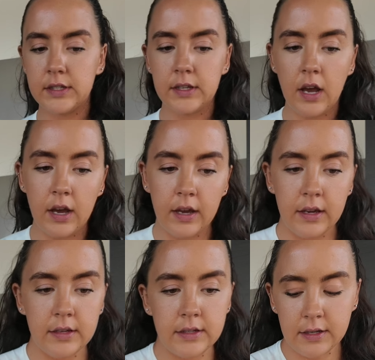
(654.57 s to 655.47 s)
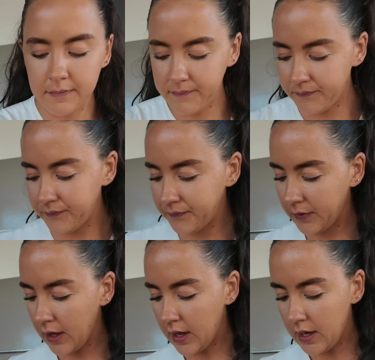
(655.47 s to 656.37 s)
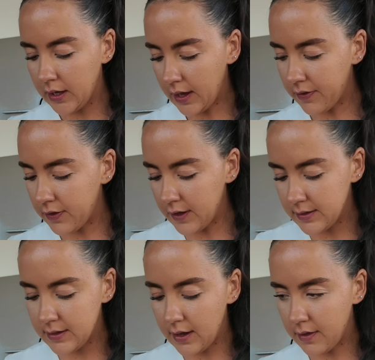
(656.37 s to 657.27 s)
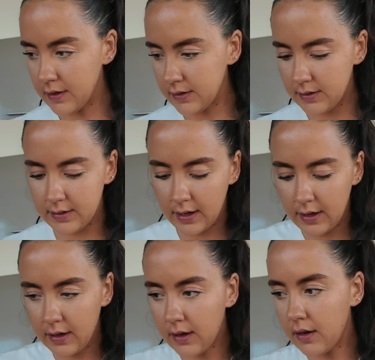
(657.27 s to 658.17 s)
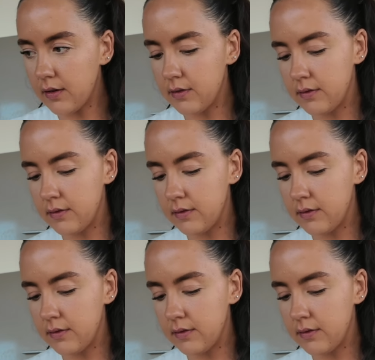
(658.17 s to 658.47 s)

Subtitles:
side, get this in the sink.